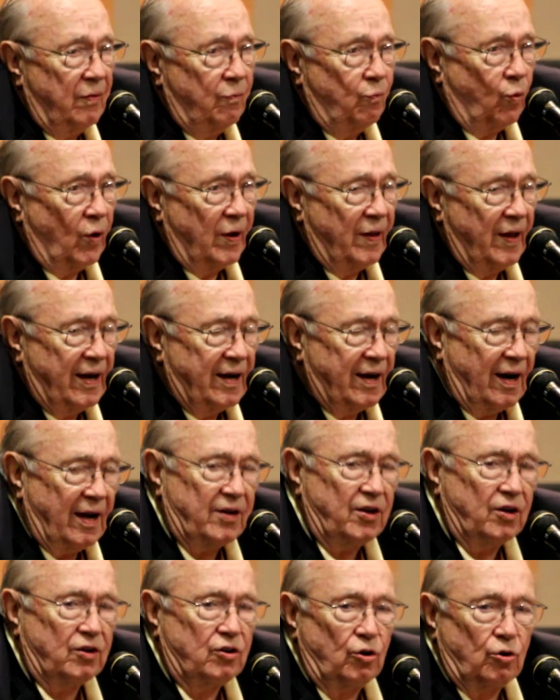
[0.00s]
When they got
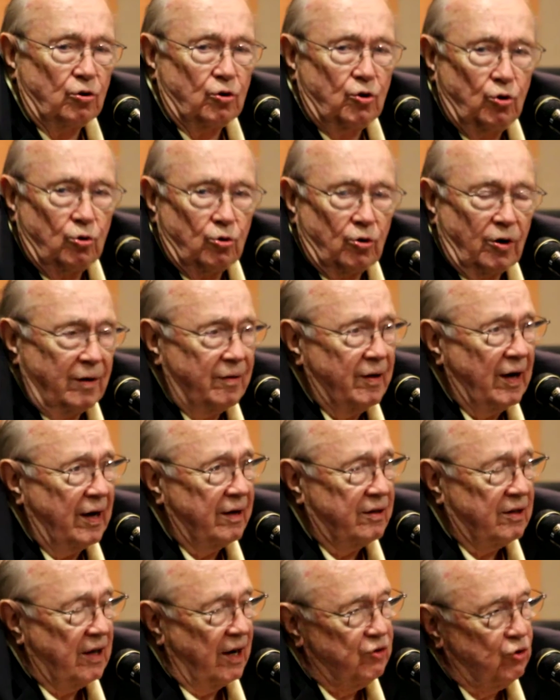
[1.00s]
to Kokura,
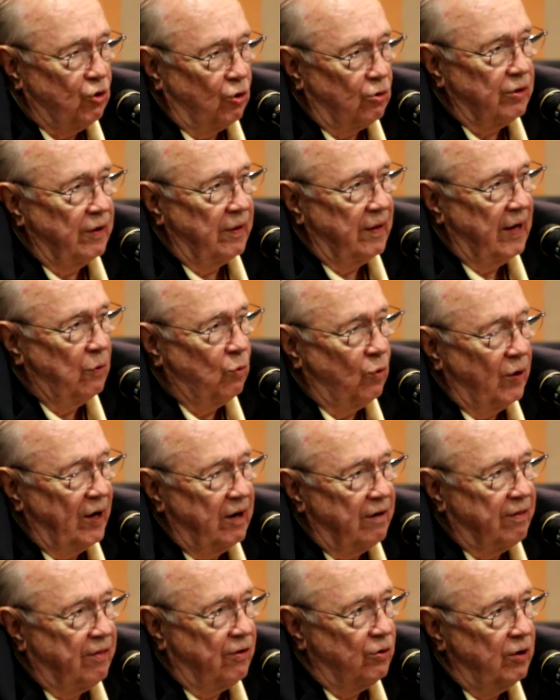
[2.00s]
they, I told you they
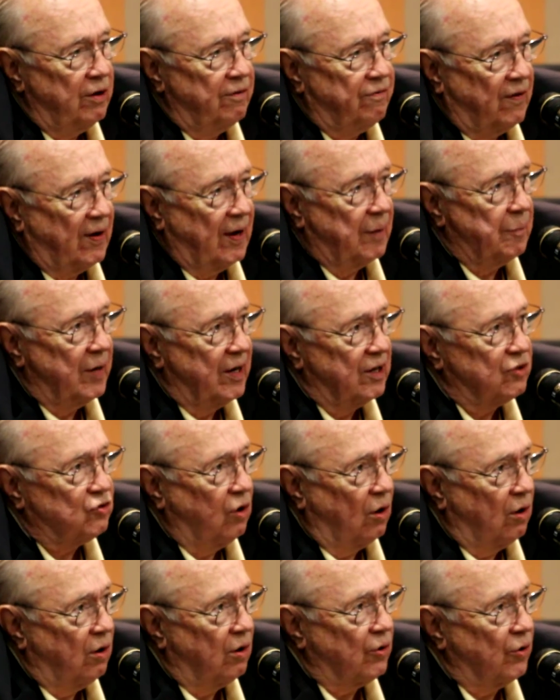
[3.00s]
waited 35 minutes
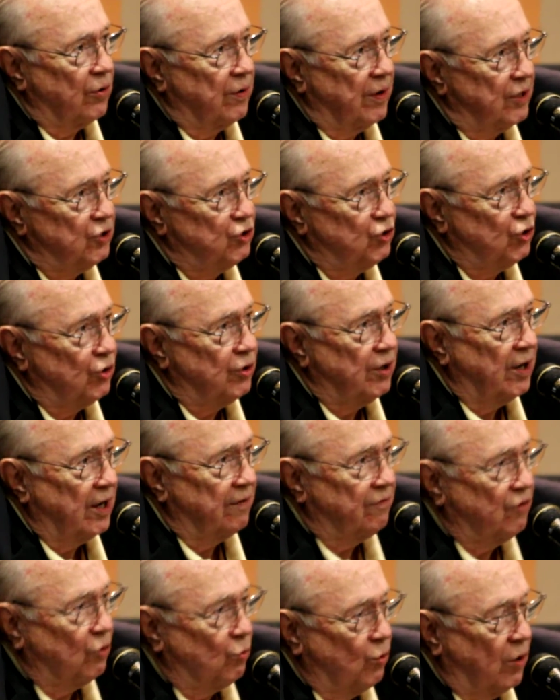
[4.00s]
longer than they should
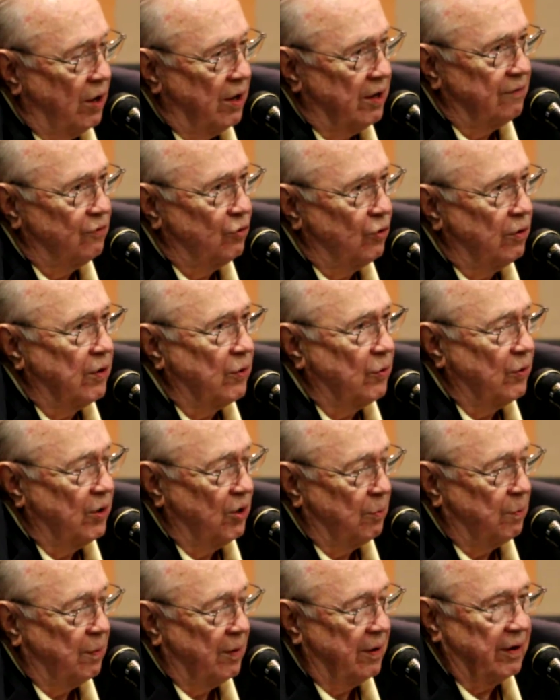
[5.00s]
have to rendezvous their
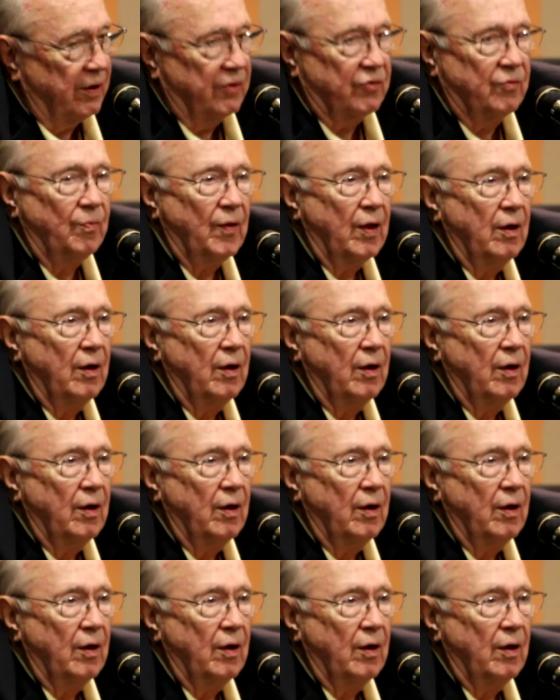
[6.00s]
airplanes.